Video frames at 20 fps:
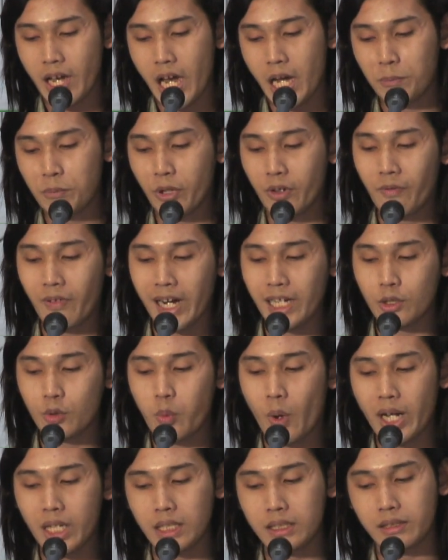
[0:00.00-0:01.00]
and provide
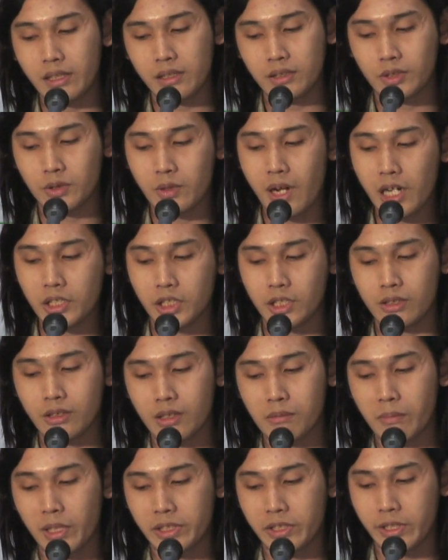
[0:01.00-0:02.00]
quality
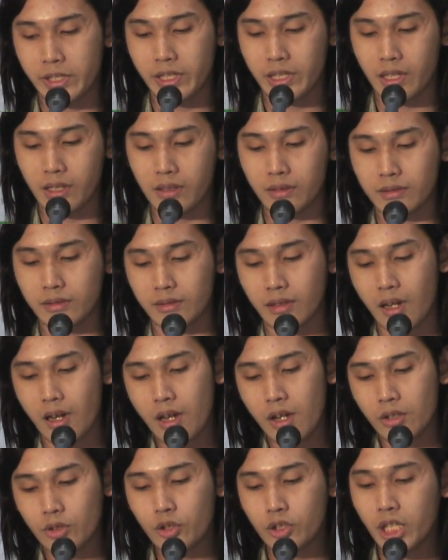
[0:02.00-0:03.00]
instructional materials
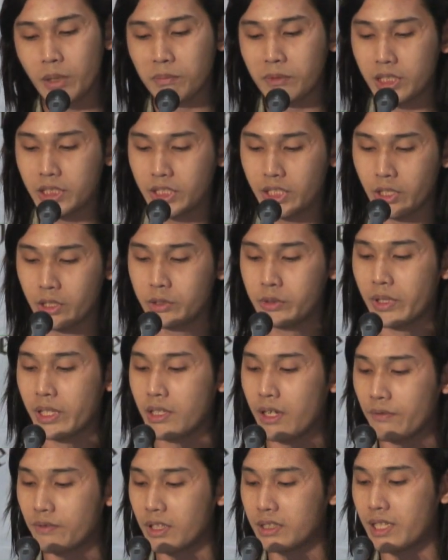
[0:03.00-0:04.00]
to keep the
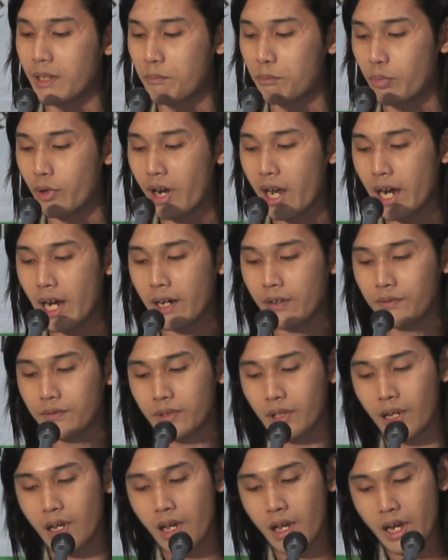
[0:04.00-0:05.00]
children of the
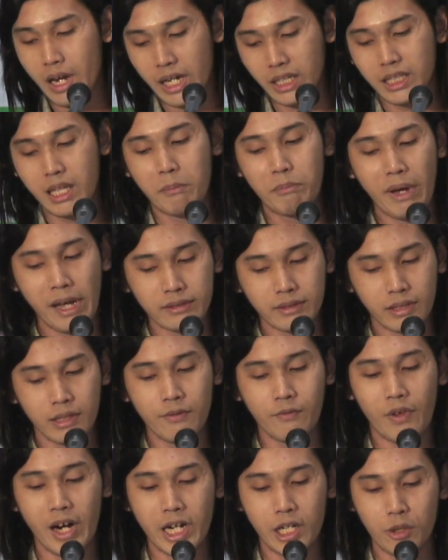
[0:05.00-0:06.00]
deprived in the best
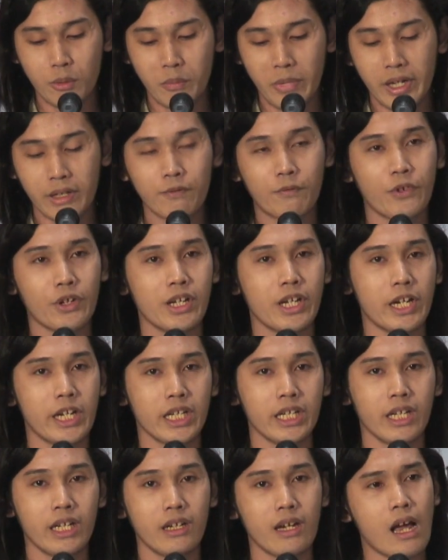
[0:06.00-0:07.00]
environment for
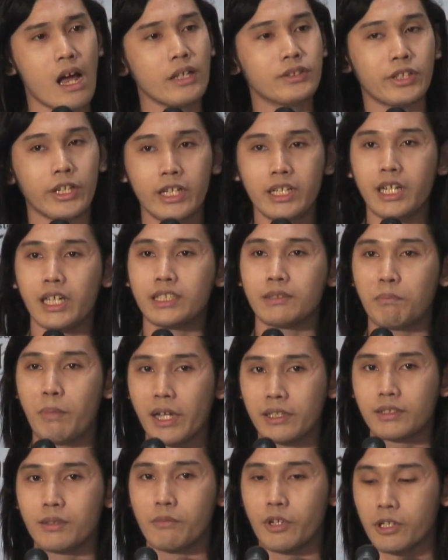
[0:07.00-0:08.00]
learning as early as
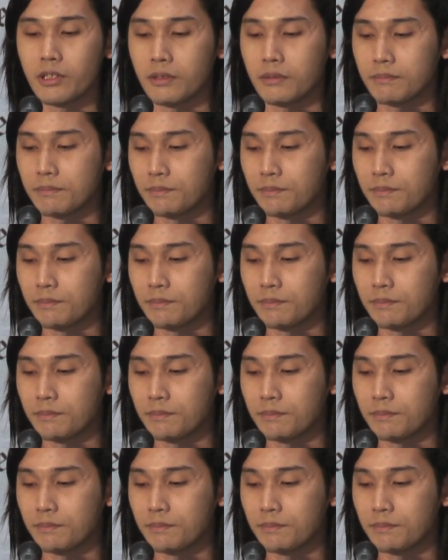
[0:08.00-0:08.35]
possible.